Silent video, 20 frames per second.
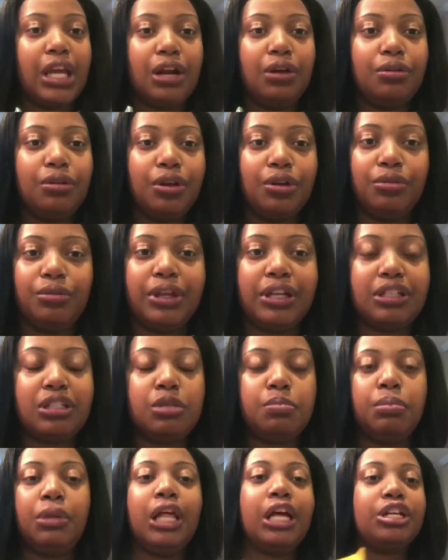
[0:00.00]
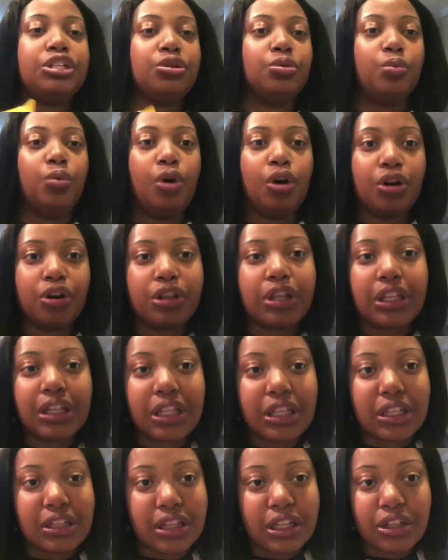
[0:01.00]
I don't know, that splash of water thing
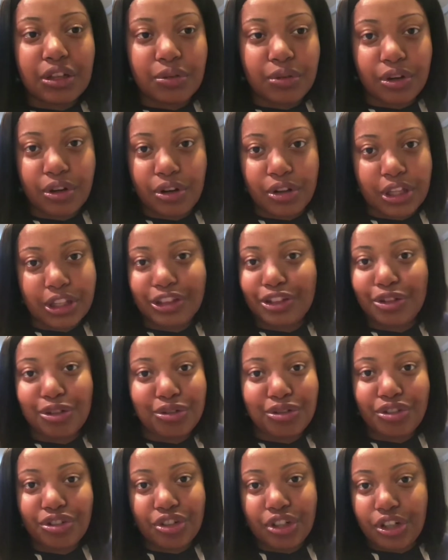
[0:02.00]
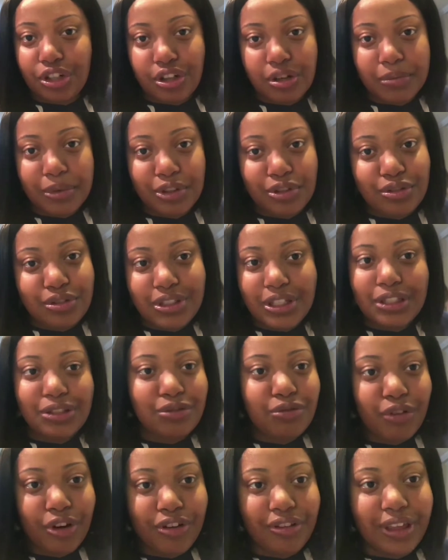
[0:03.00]
that they do on all, like, the Neutrogena commercials
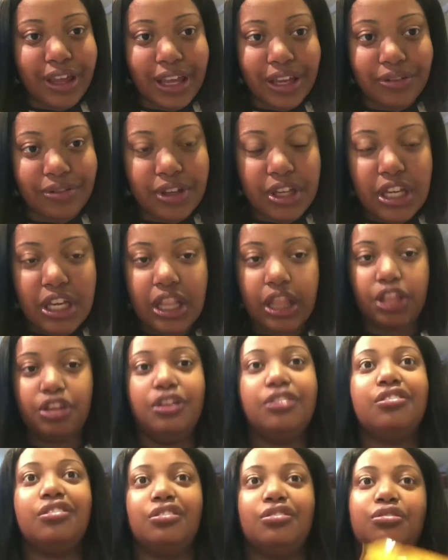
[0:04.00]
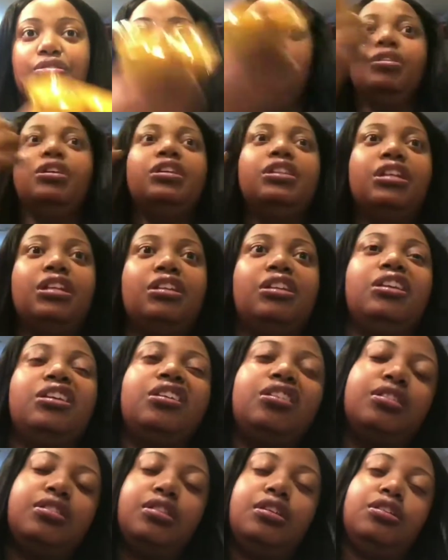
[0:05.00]
isn't real life. Like, you have to do it, and then,
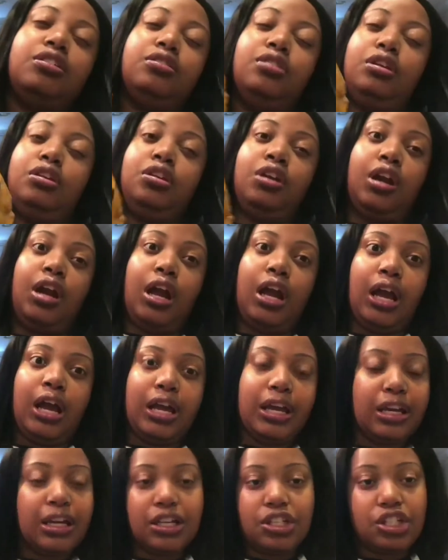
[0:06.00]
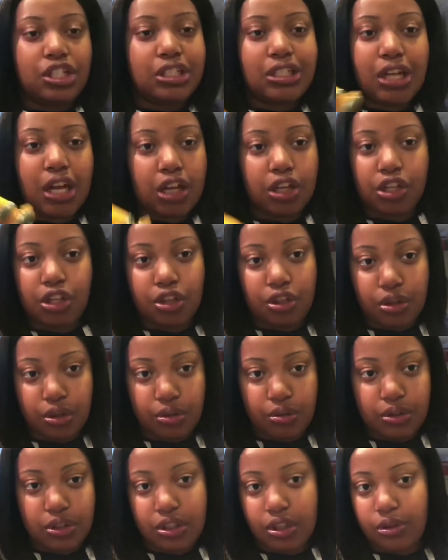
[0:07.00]
like, it's, like, in your eye, and it's just not
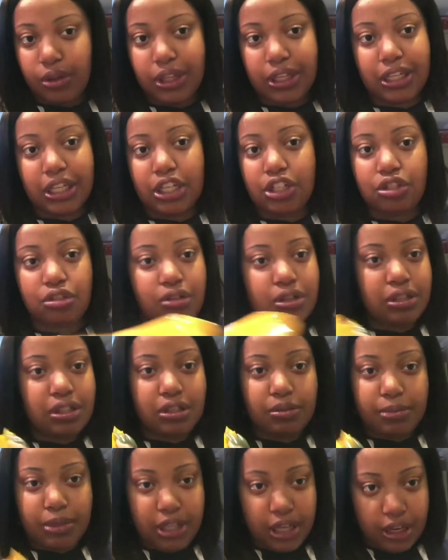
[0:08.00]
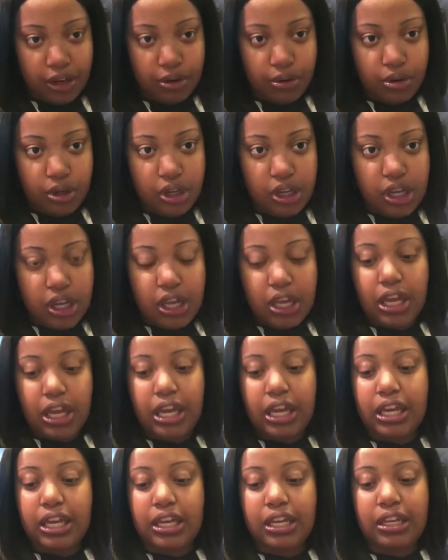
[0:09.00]
cute. So, like, it stresses me out.
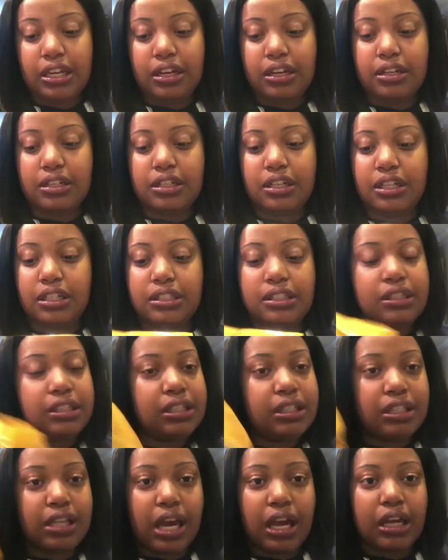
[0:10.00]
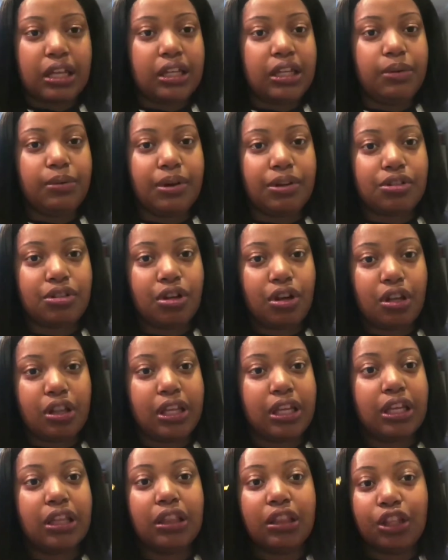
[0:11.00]
And this is exactly what I was talking,
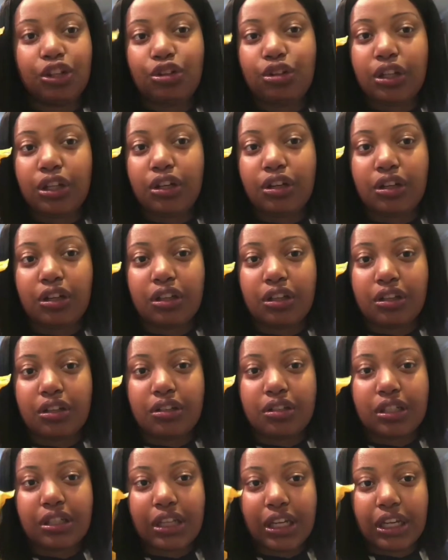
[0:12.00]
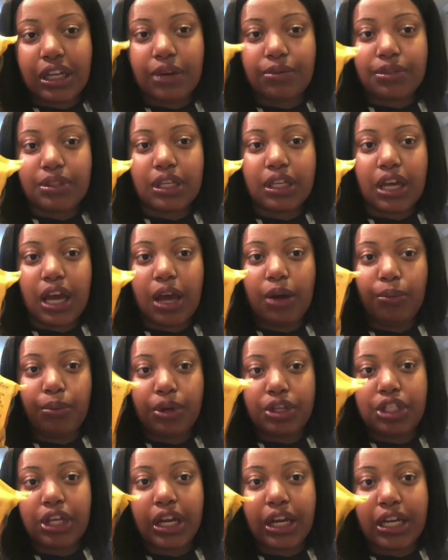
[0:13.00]
like, literally earlier today. I was like, I
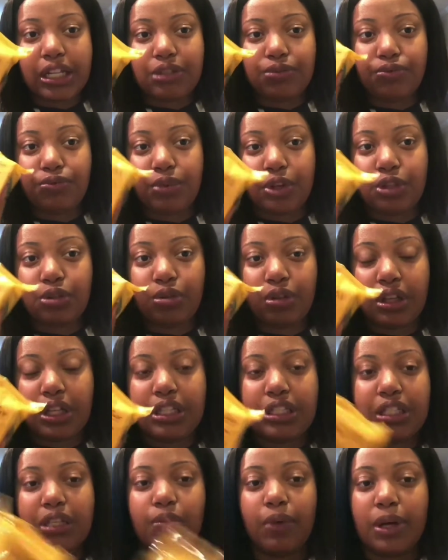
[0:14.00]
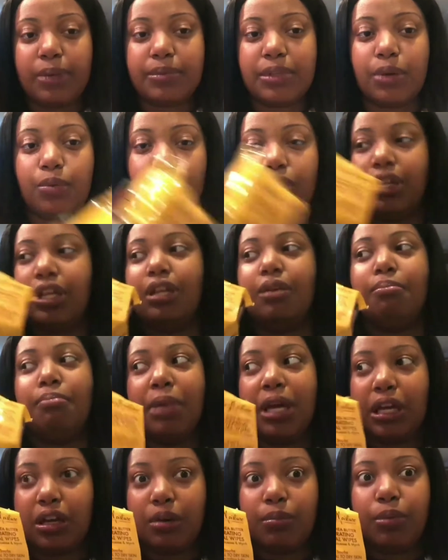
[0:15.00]
wish I had some facial cleansing wipes. I weren't, like,
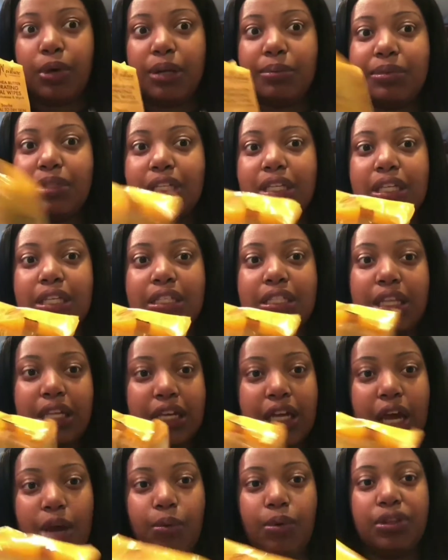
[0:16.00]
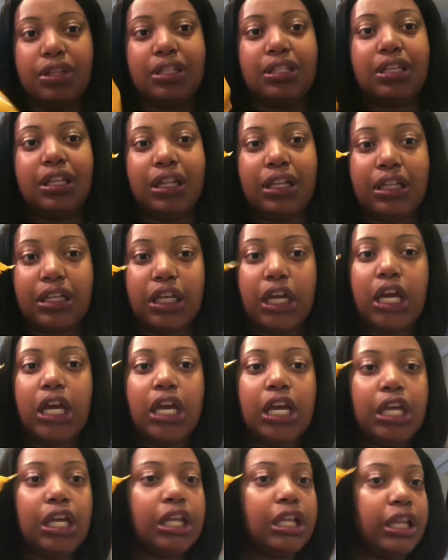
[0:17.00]
makeup wipes, because, like, I want this to, like,
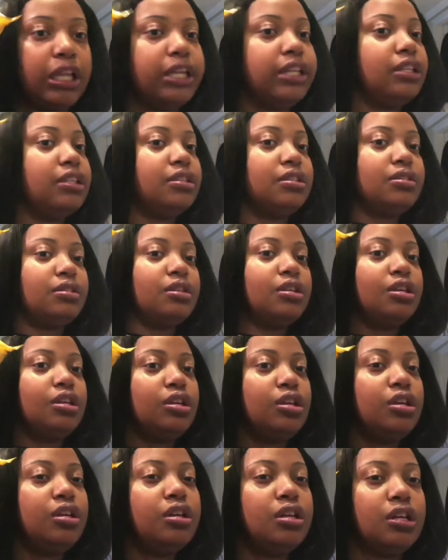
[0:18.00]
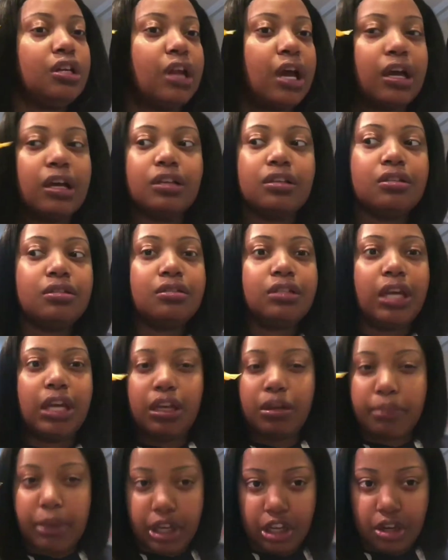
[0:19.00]
cleanse, not
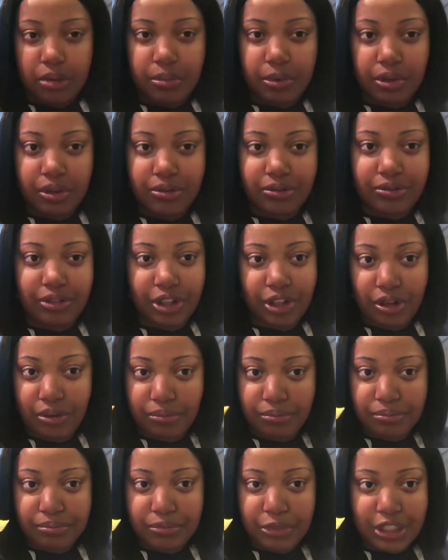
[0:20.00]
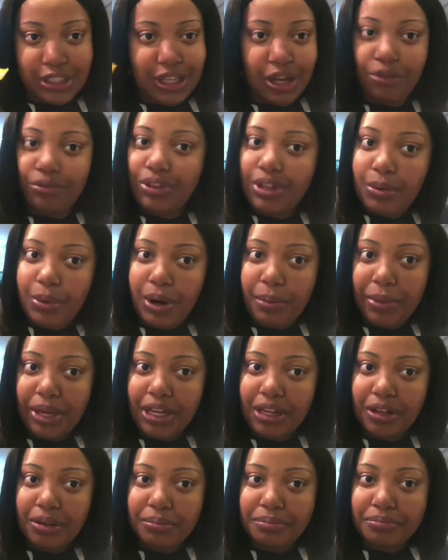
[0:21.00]
take makeup off, you know? Because I don't really wear
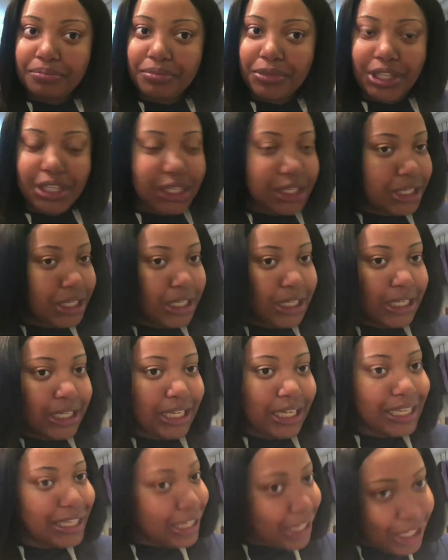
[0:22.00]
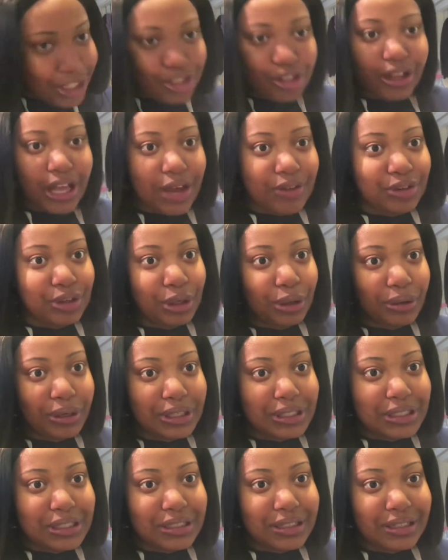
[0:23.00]
makeup, in case y'all haven't
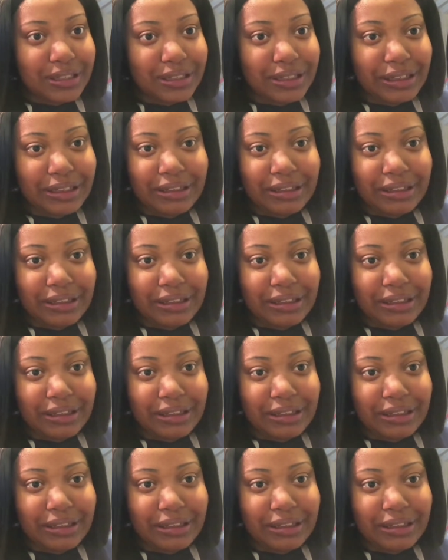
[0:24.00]
noticed.